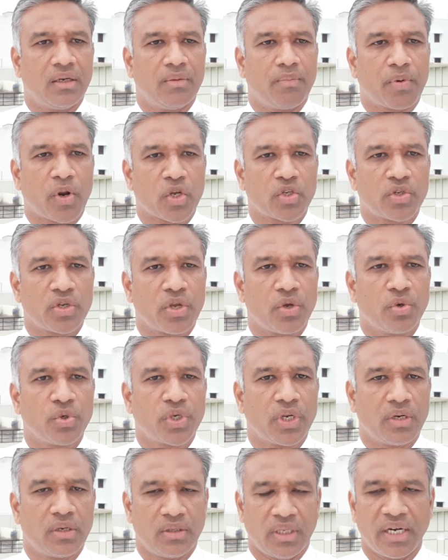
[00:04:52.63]

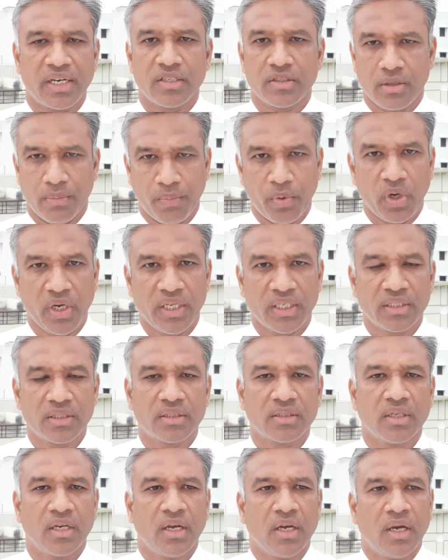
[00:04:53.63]
prosecution, that is the
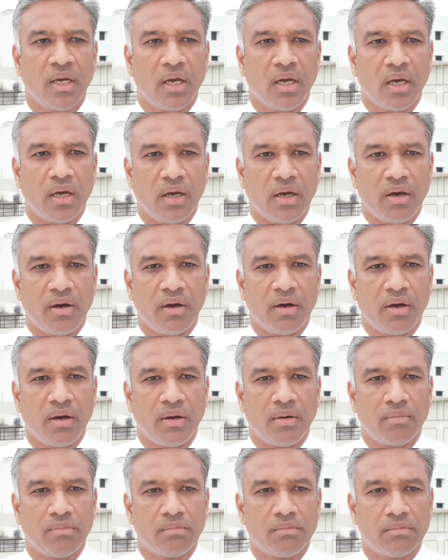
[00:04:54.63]
police,
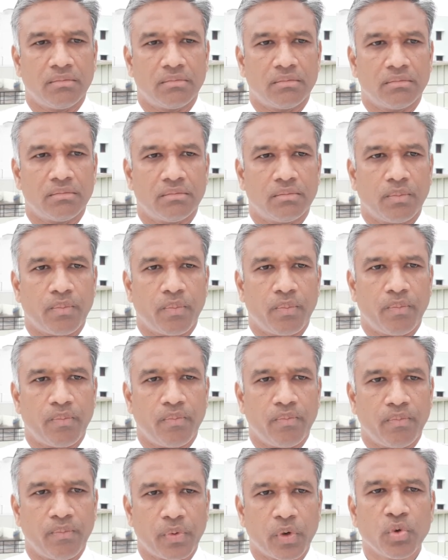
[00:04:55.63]

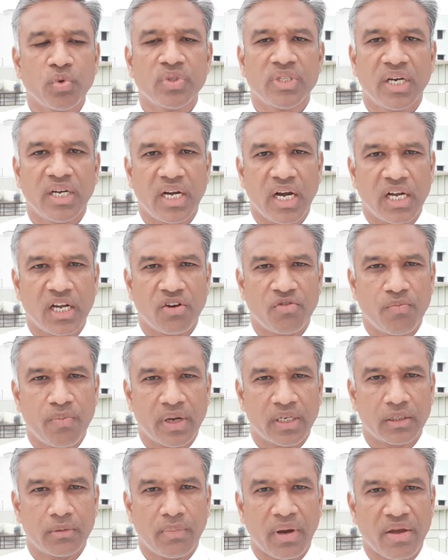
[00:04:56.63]
proves the date of
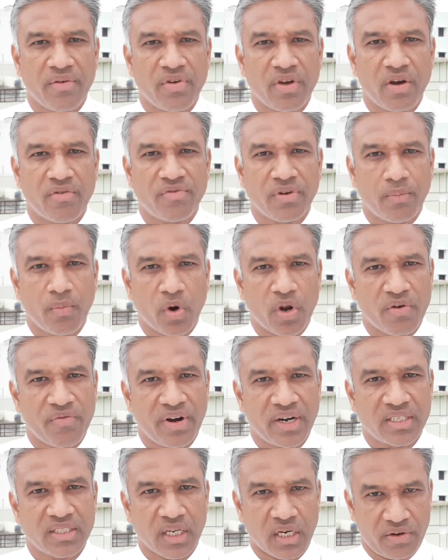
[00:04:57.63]
birth by way of a bona
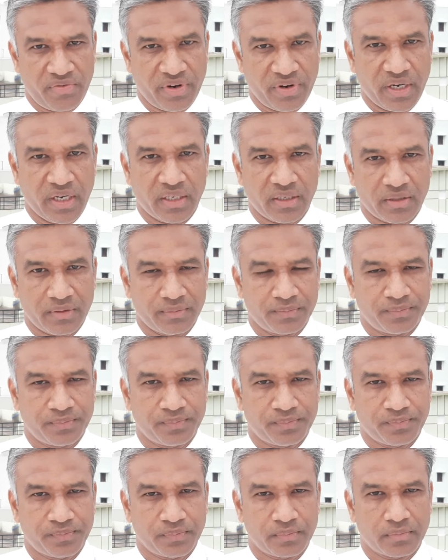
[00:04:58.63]
fide certificate.
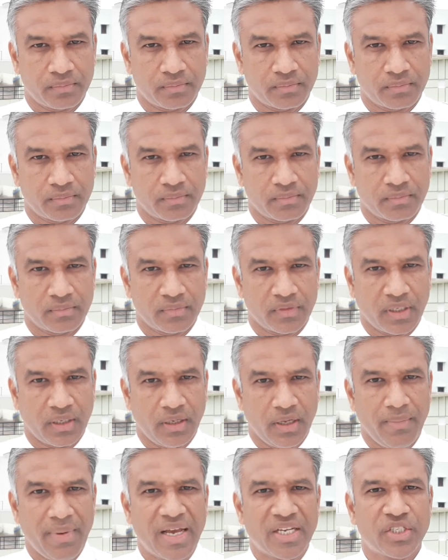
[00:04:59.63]

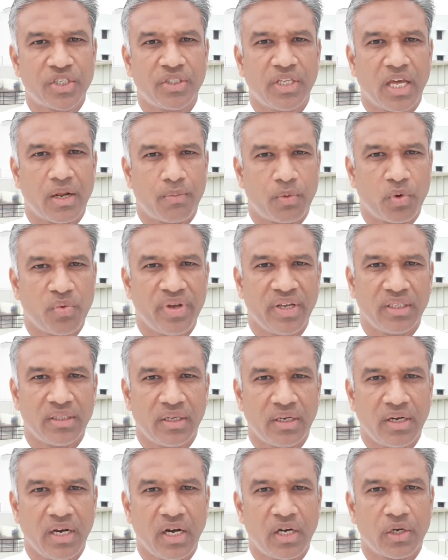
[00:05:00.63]
Imagine they are proving
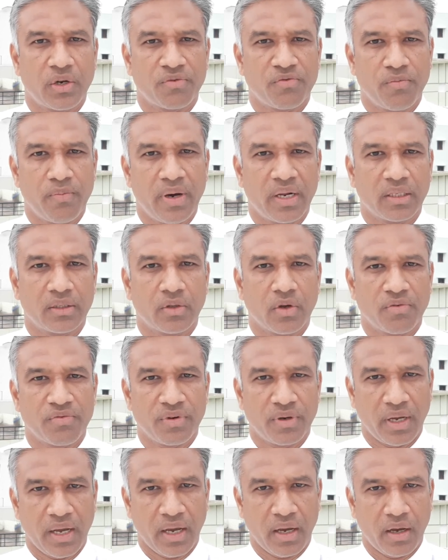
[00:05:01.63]
the date of birth
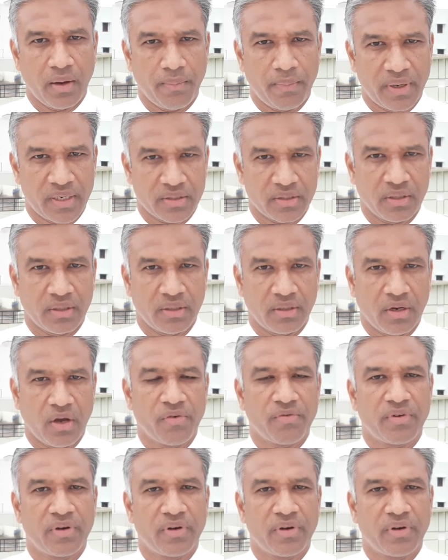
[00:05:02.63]
of a person, of